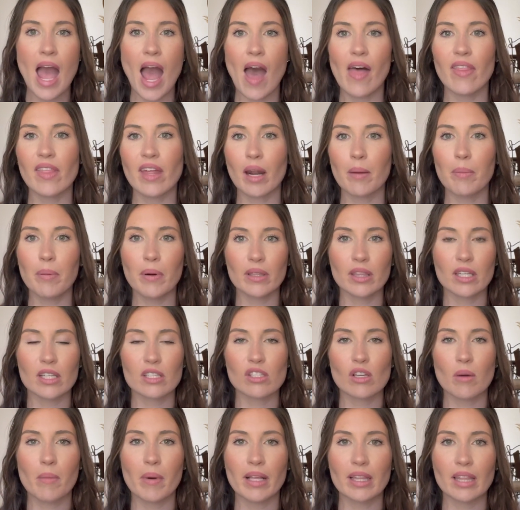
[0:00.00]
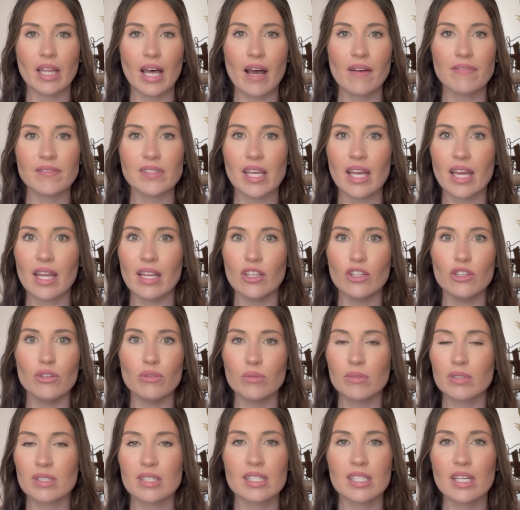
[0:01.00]
And then I put this on my left, and
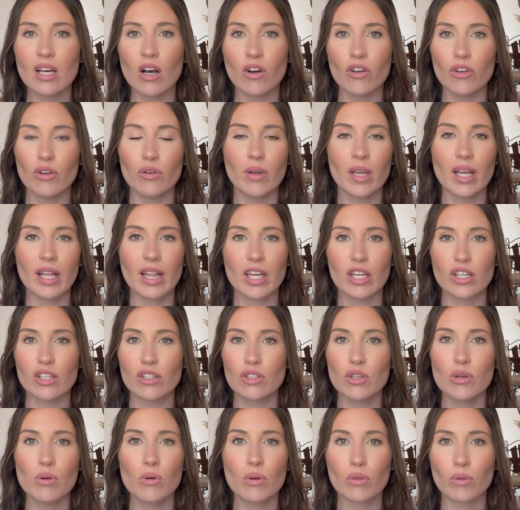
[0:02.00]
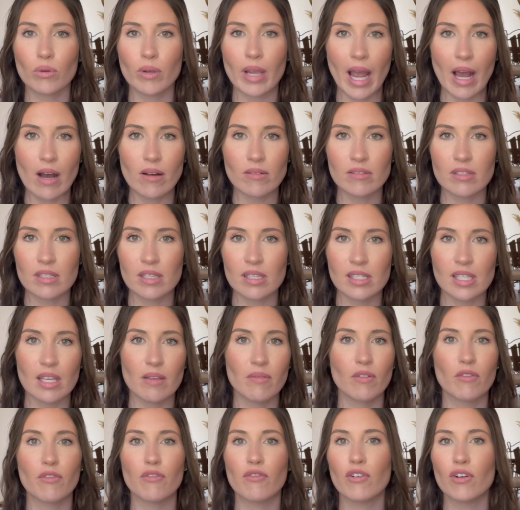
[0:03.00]
you get like 2 or 3 ounces
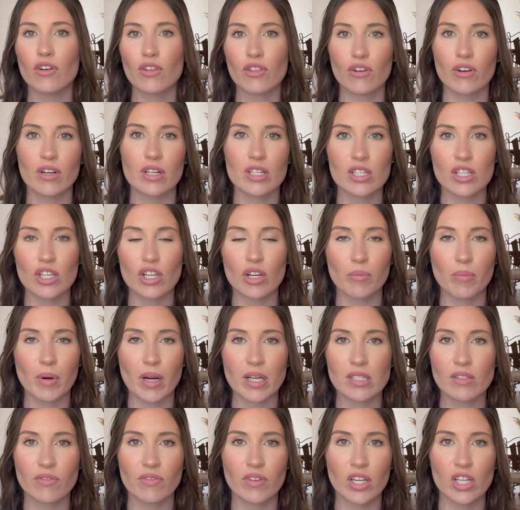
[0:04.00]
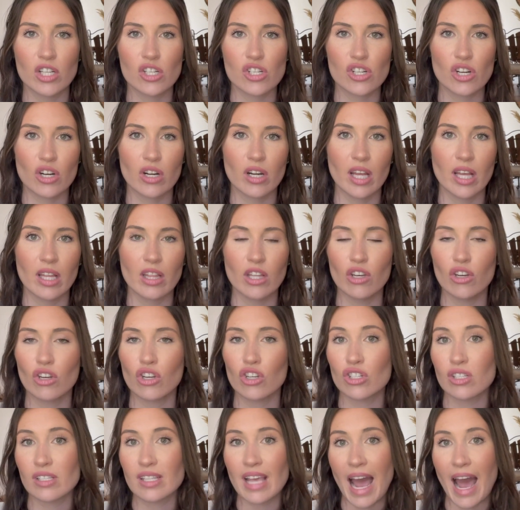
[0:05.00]
even further into your breastfeeding journey, and then you
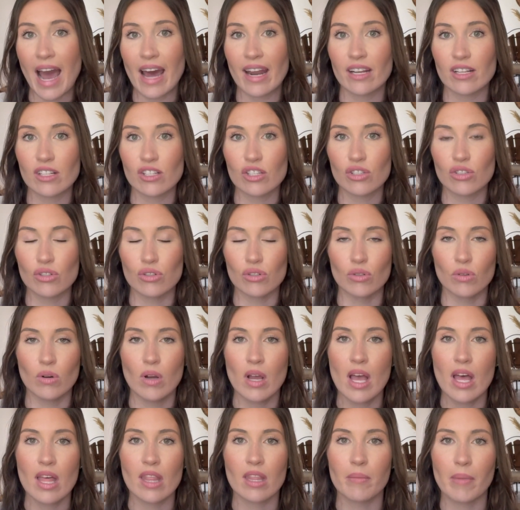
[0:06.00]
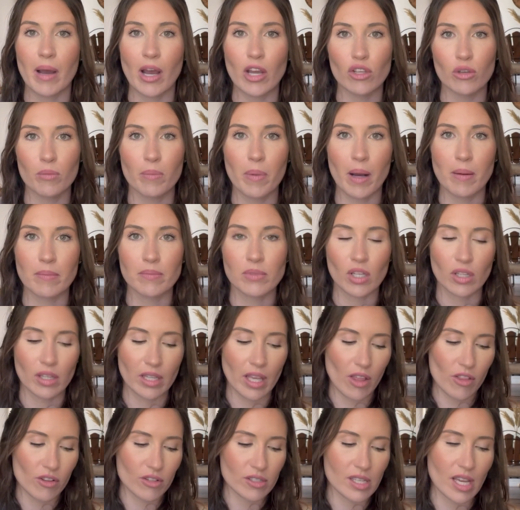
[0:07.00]
can just add it to the amount you pumped on
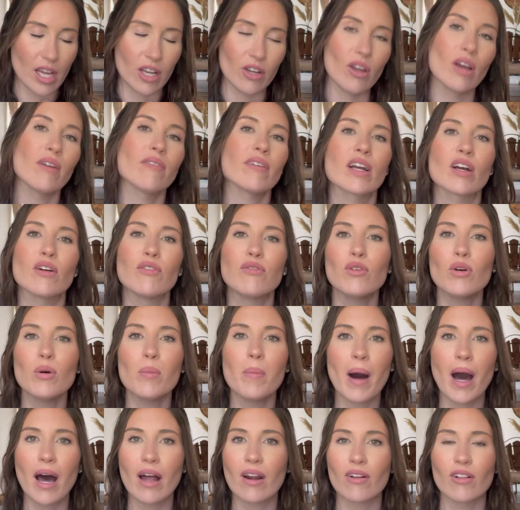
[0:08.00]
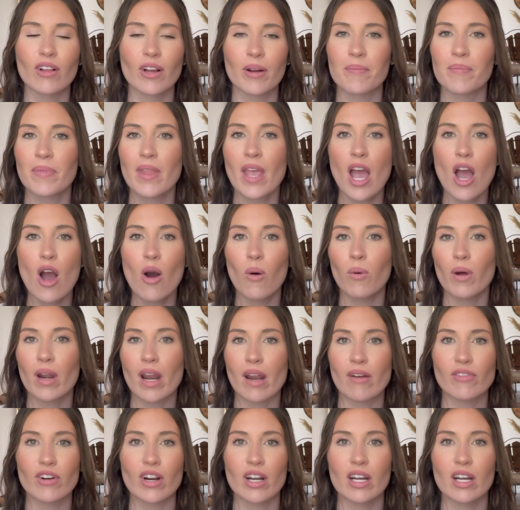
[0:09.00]
the other side, and you have like a full bottle or whatever,